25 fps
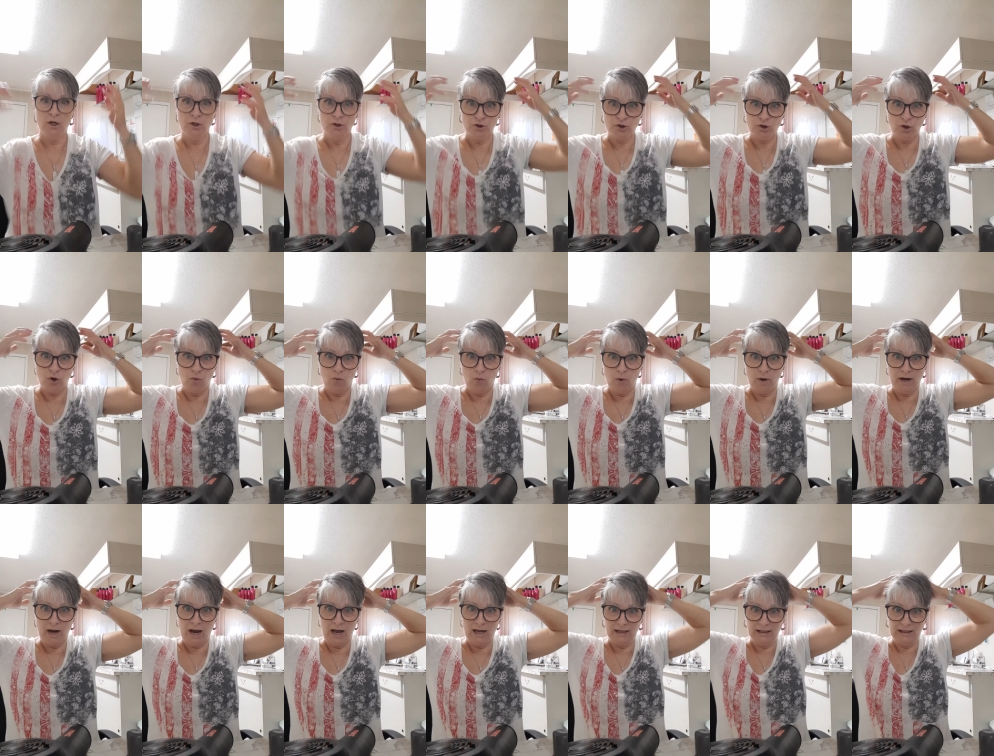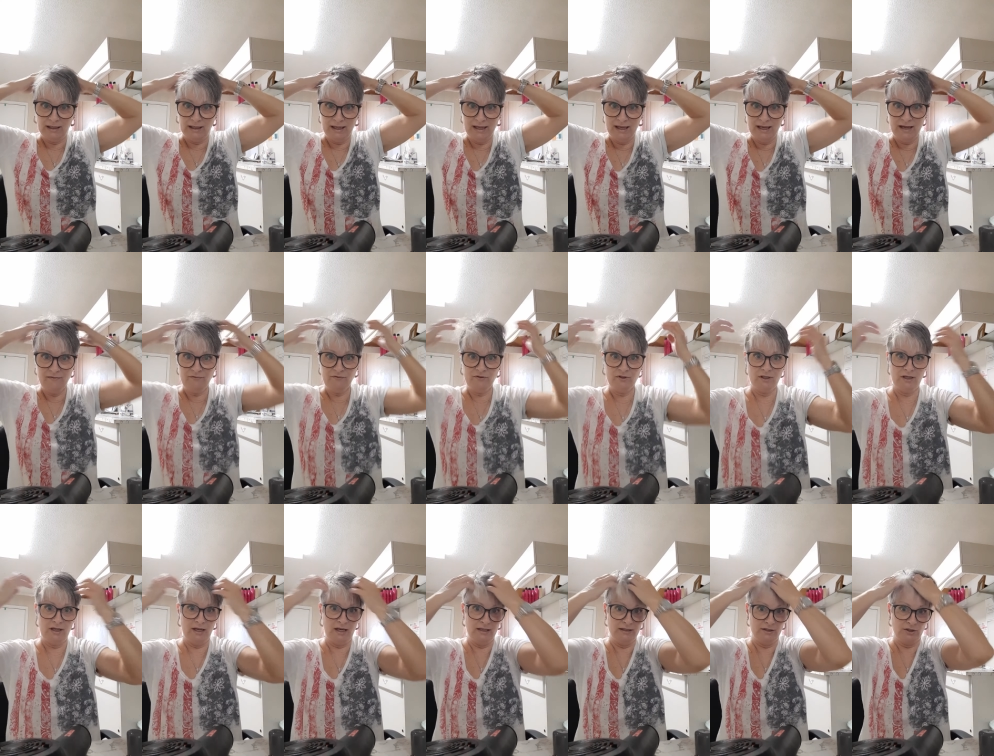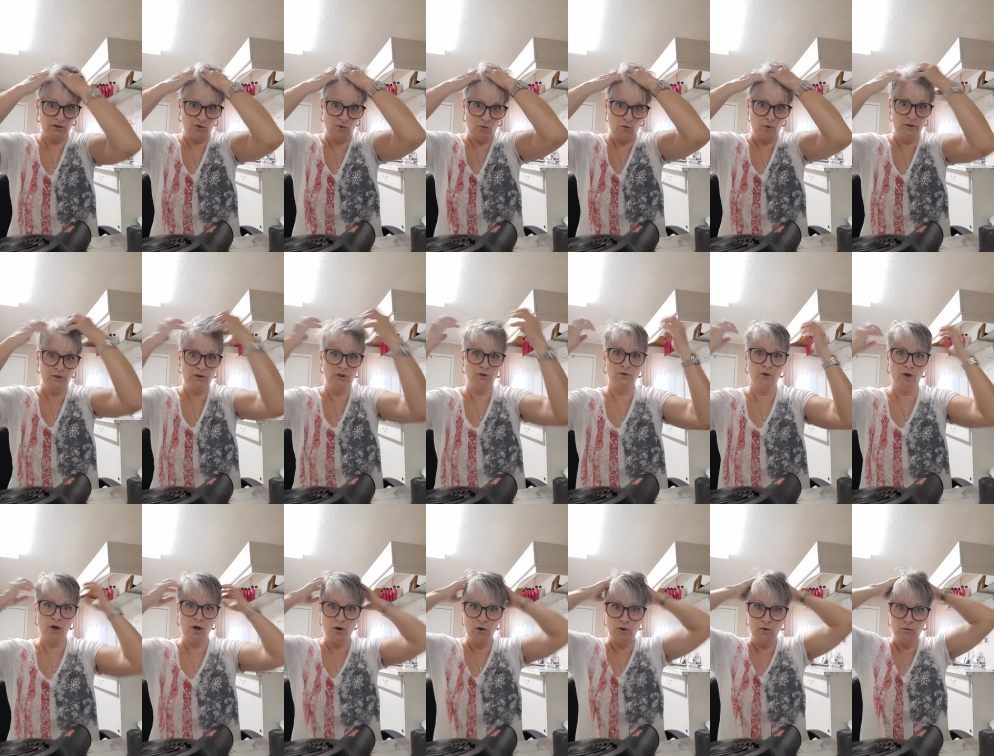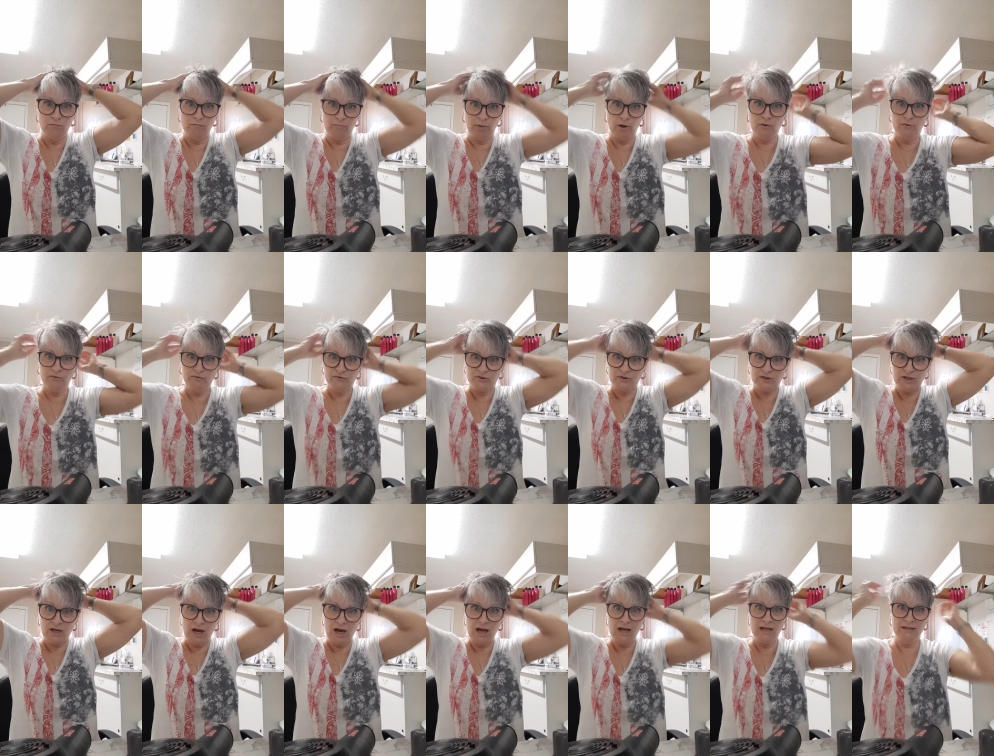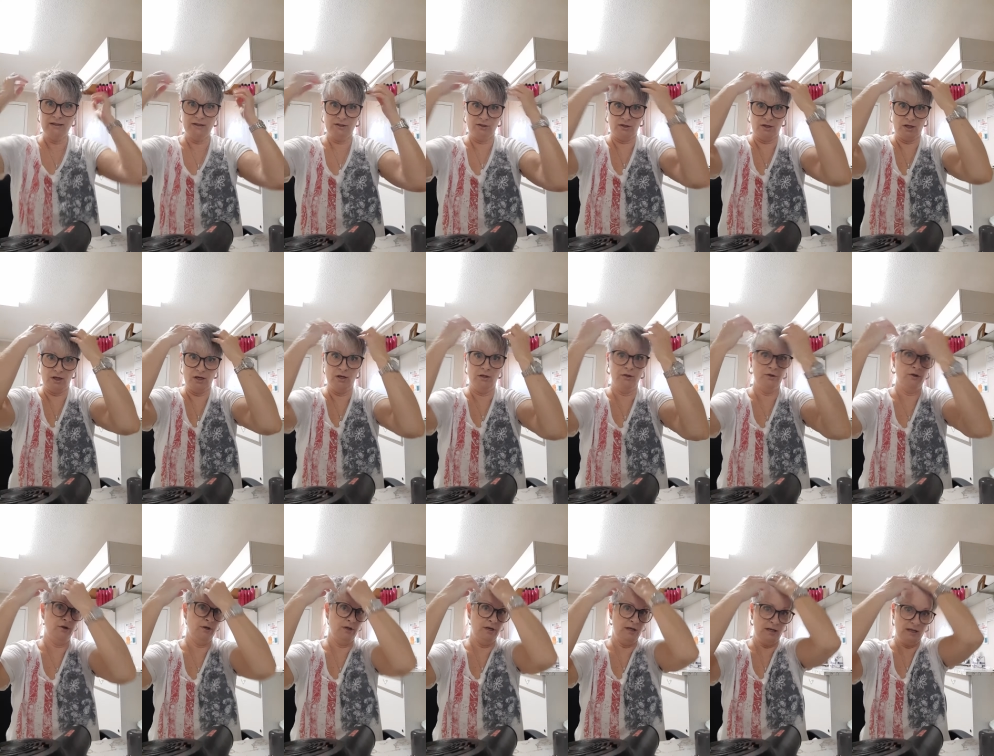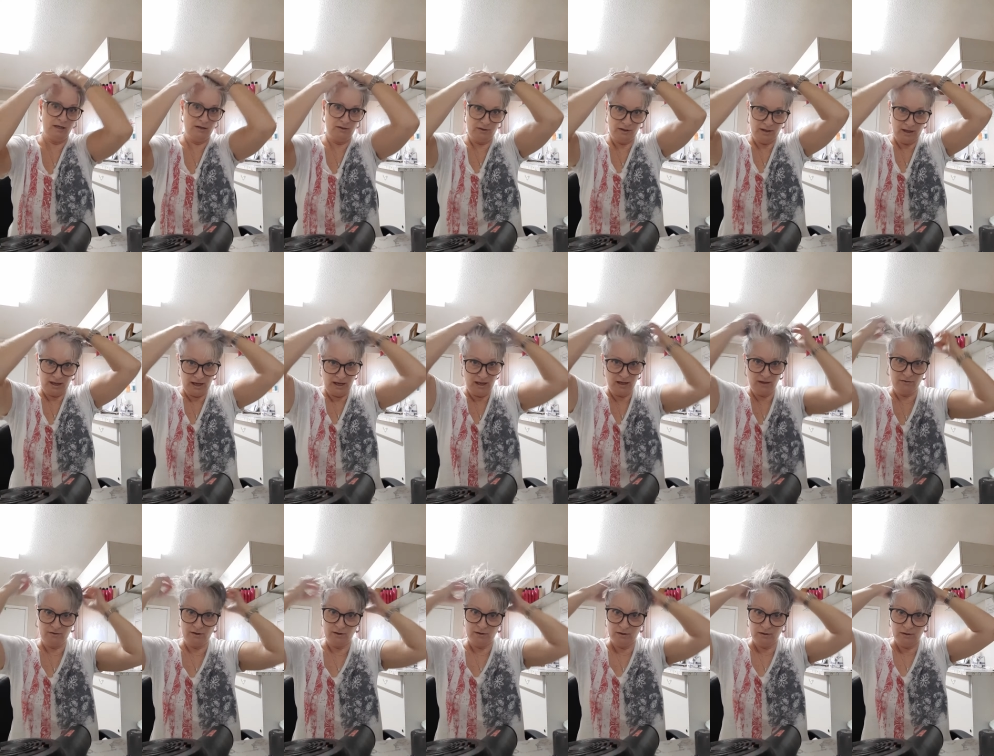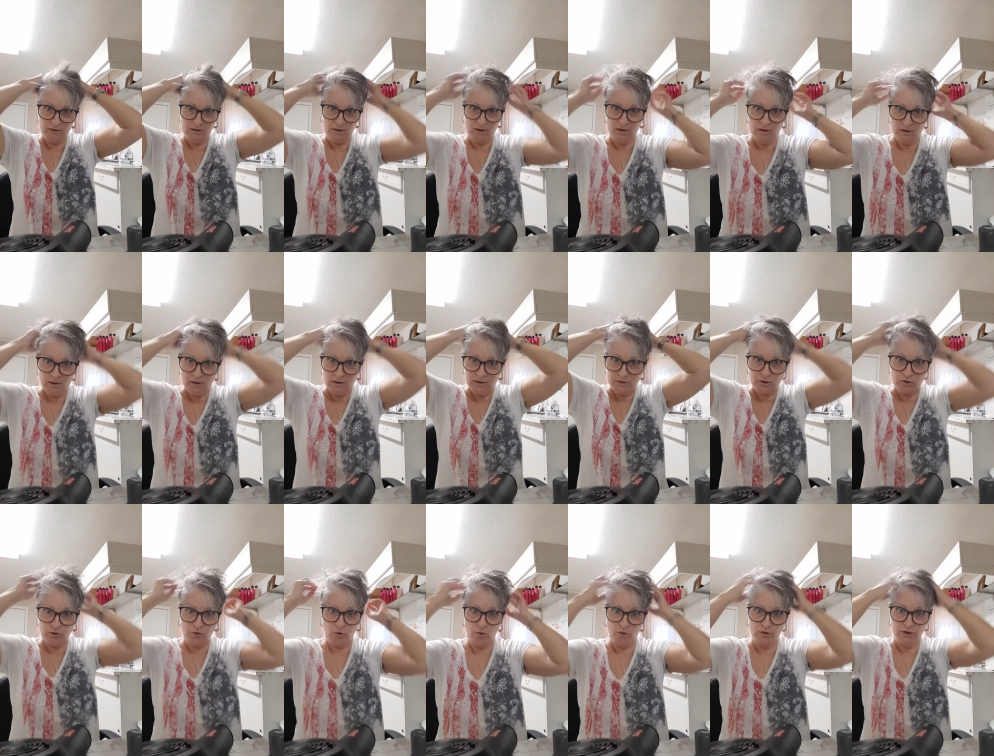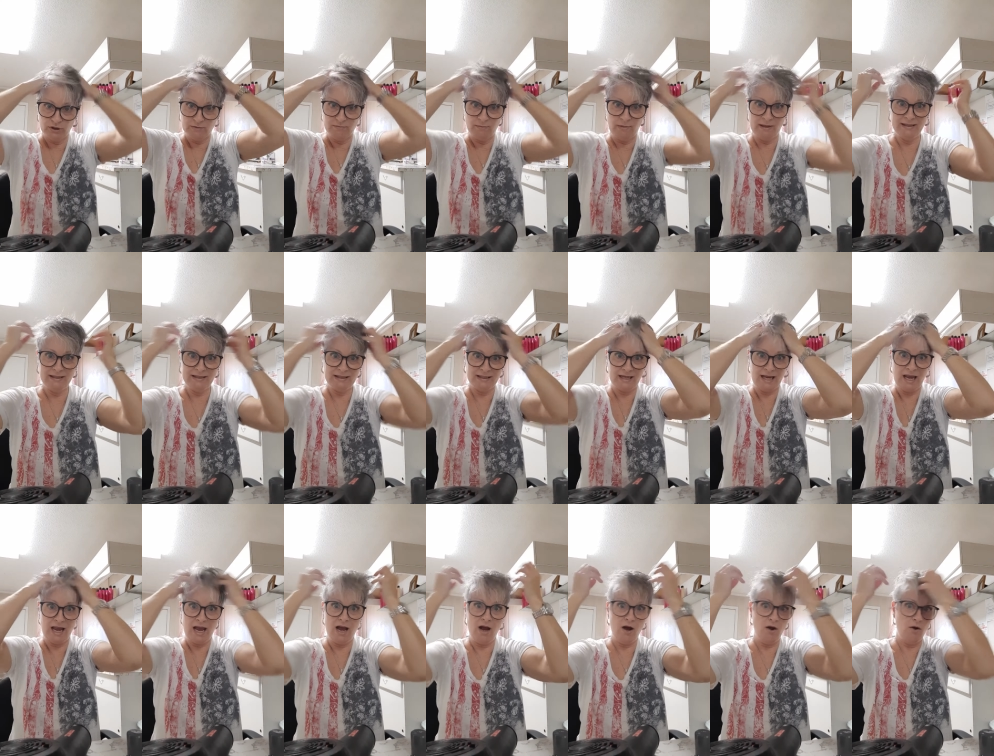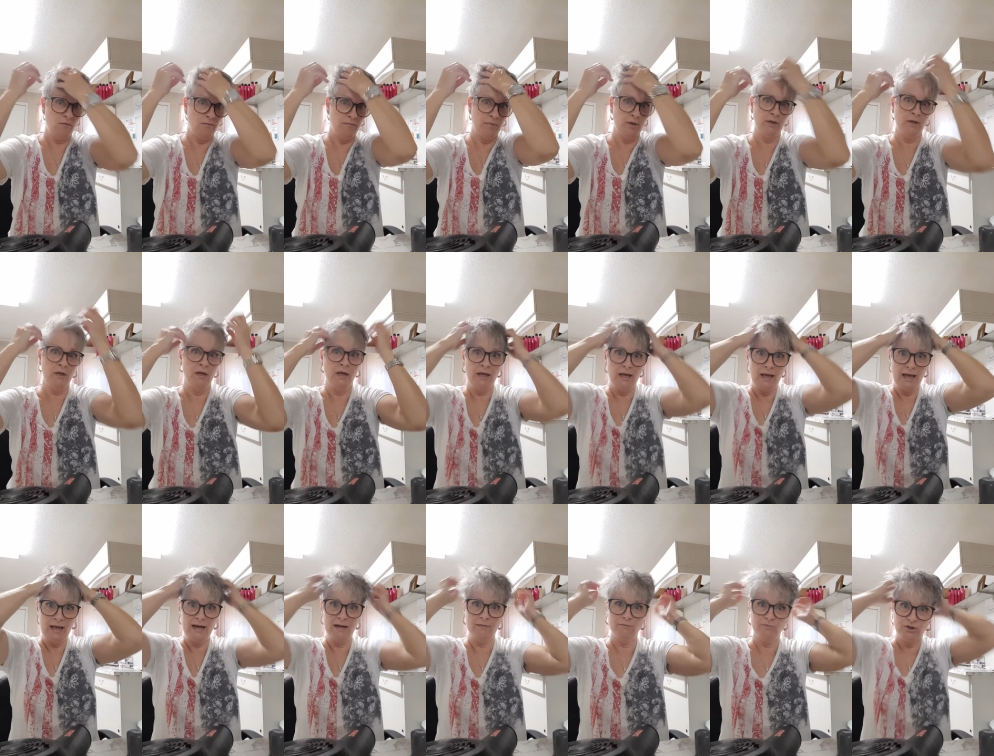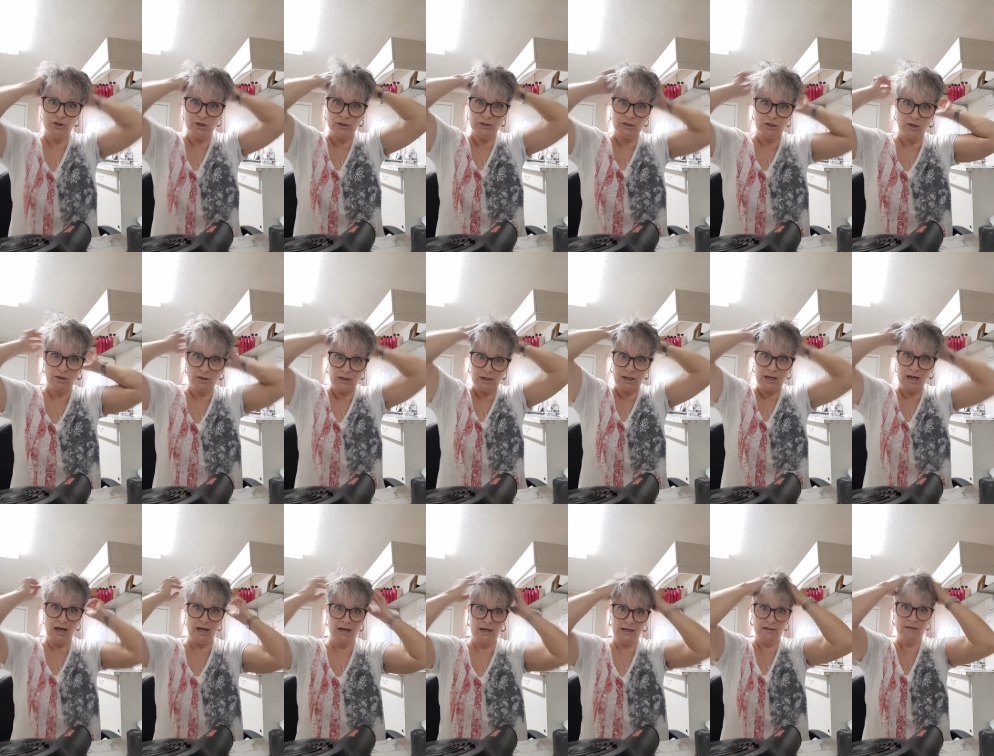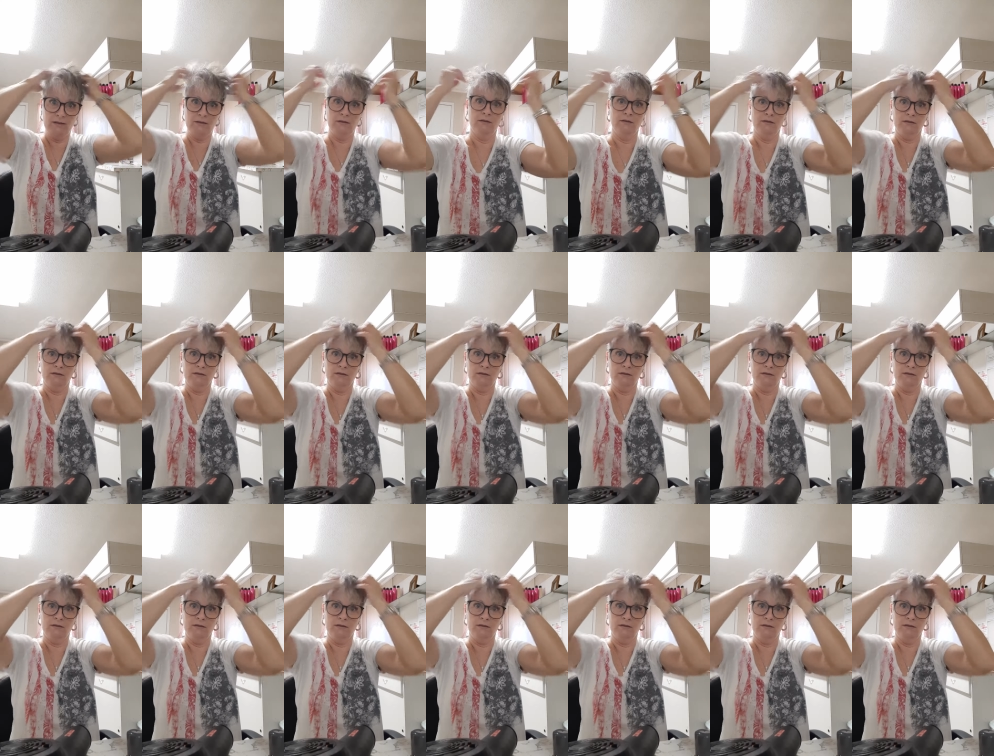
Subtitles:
so when I lift it's going to coat both sides underneath and towards my scalp, and I'm just going to kind of